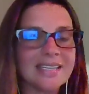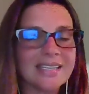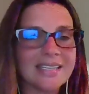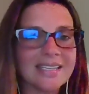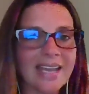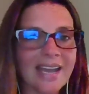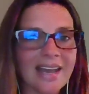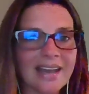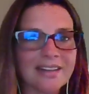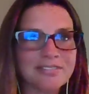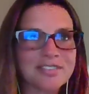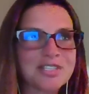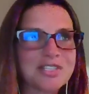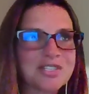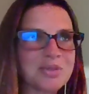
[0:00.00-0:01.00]
Yeah,
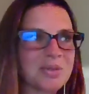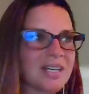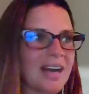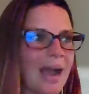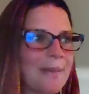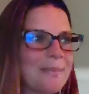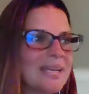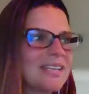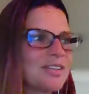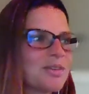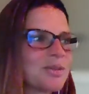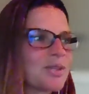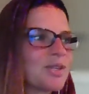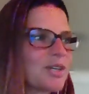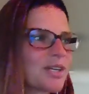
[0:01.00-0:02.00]
for sure. I mean, and
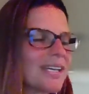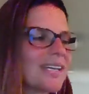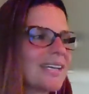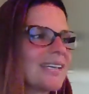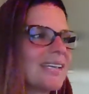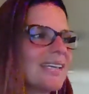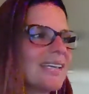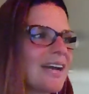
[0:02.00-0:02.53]
we're looking